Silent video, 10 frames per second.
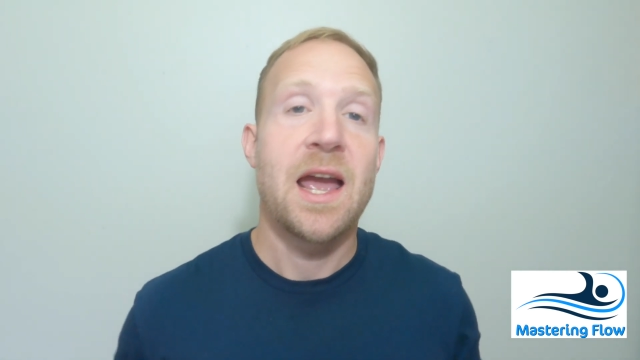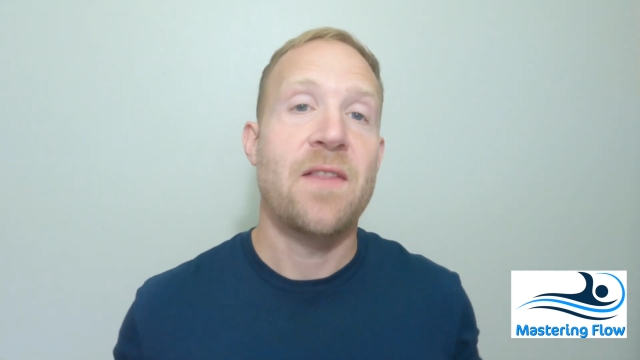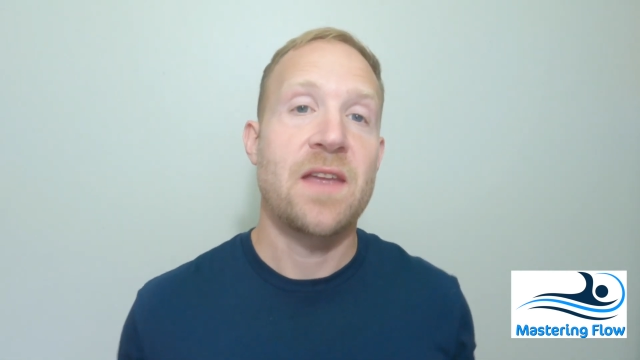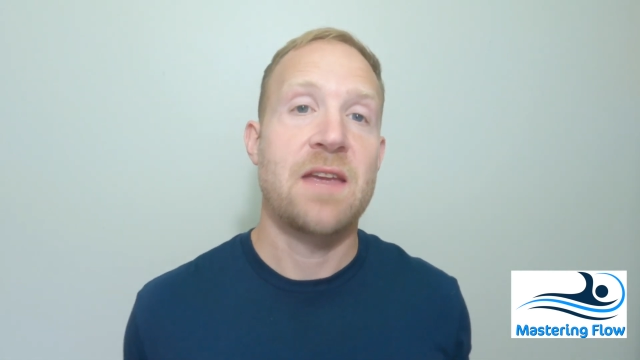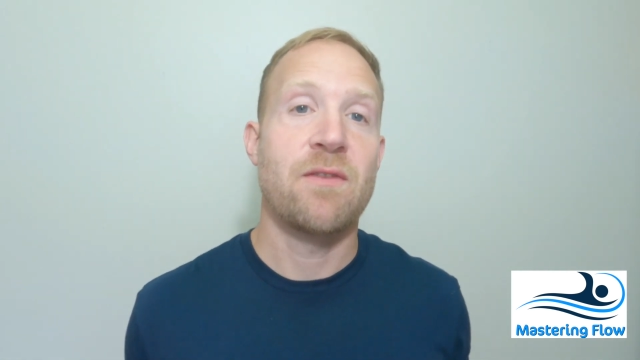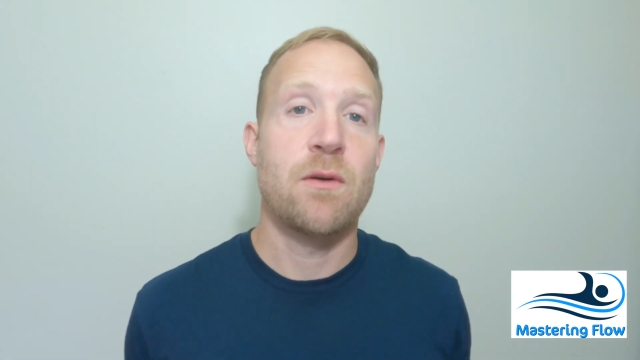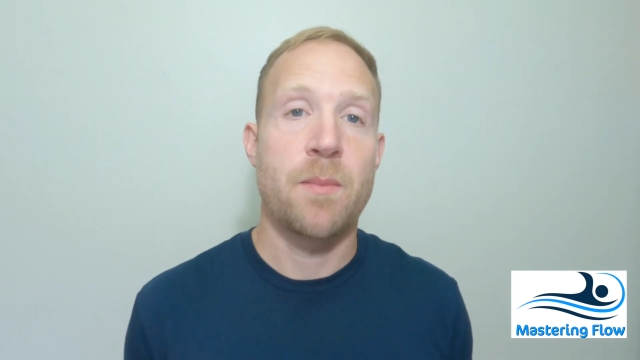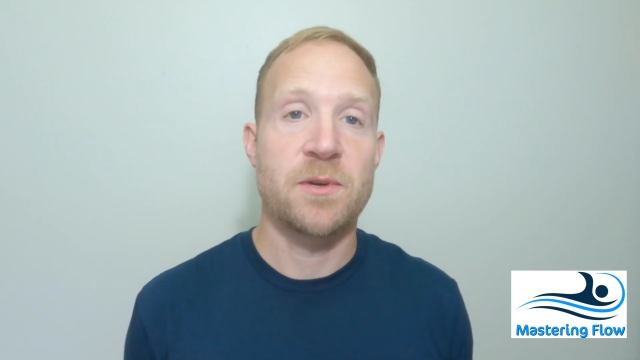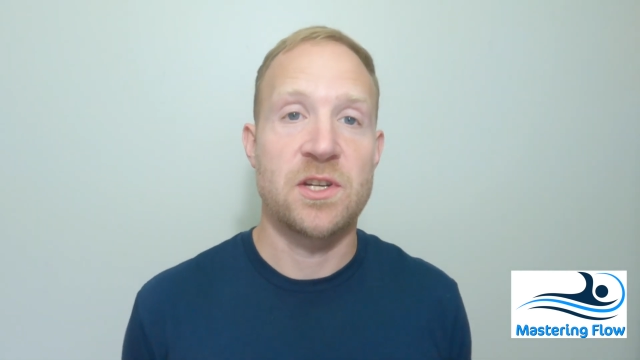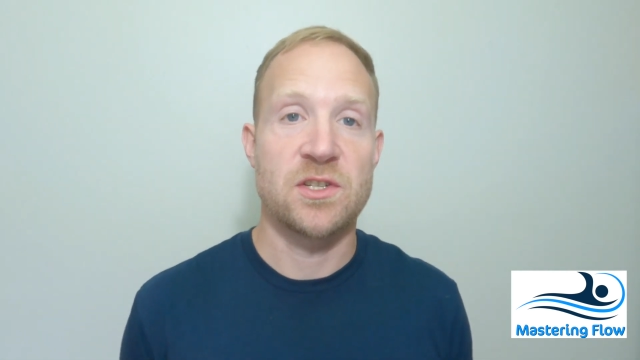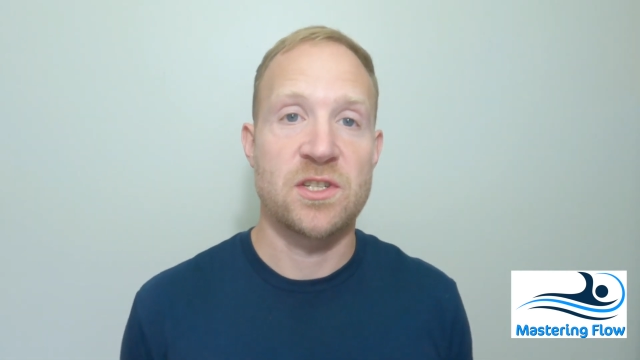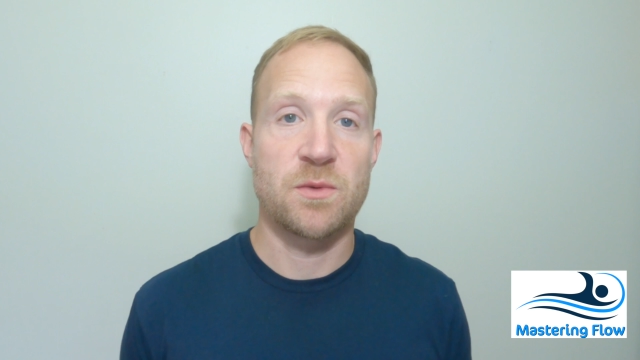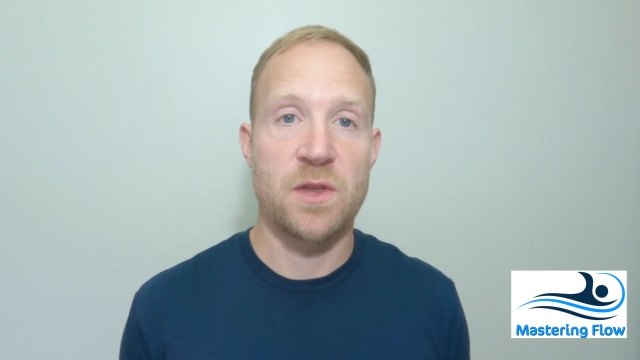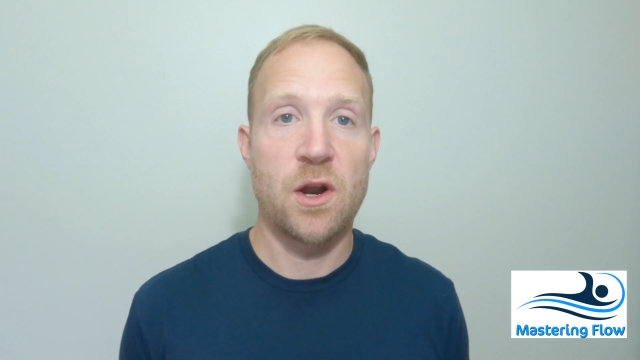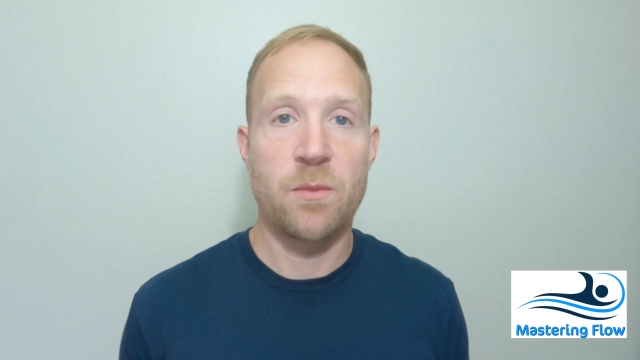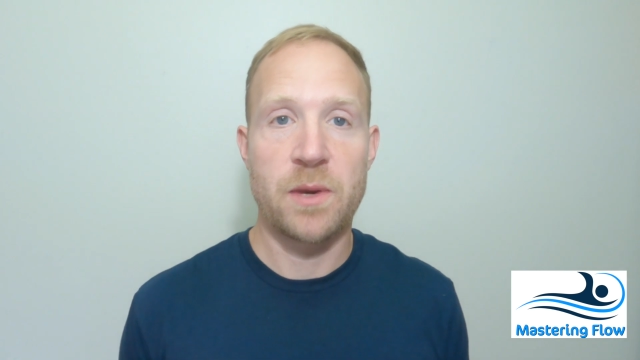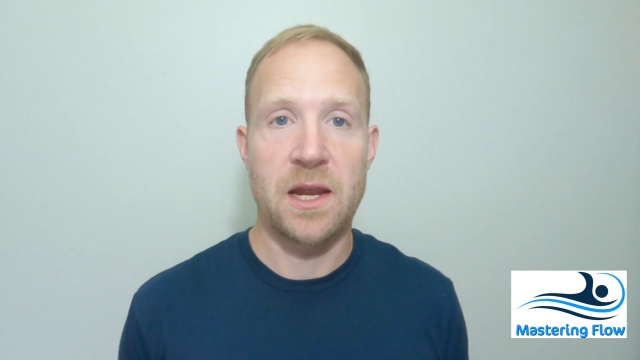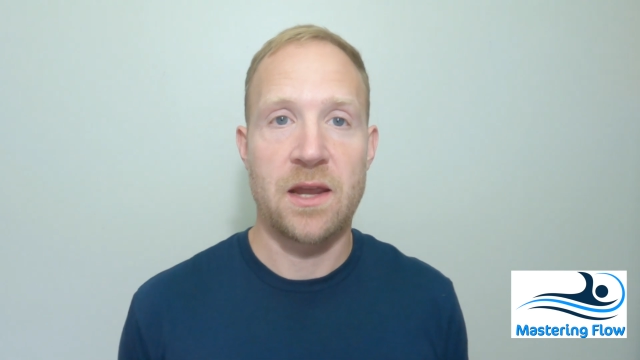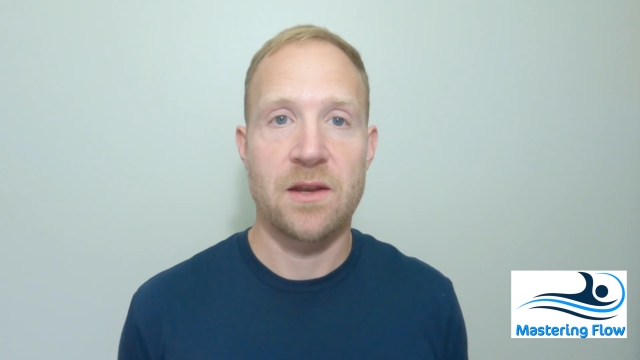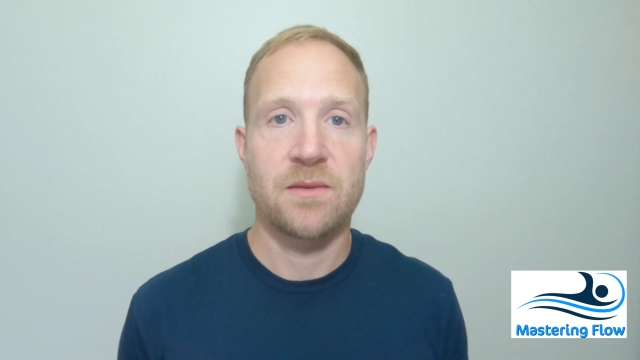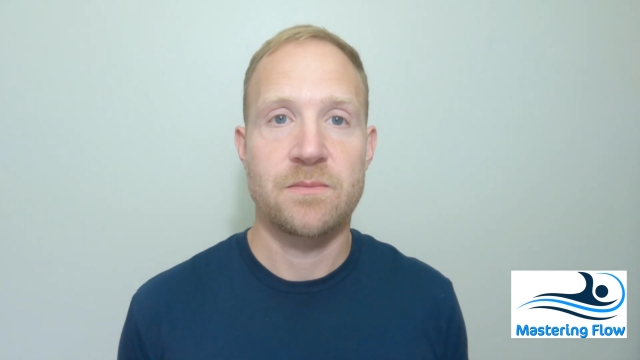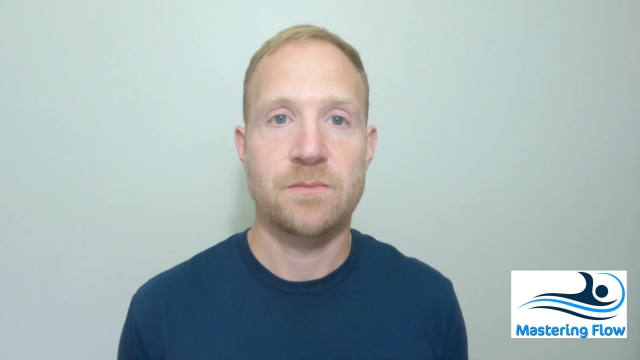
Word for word: and the even repetitions with an open hand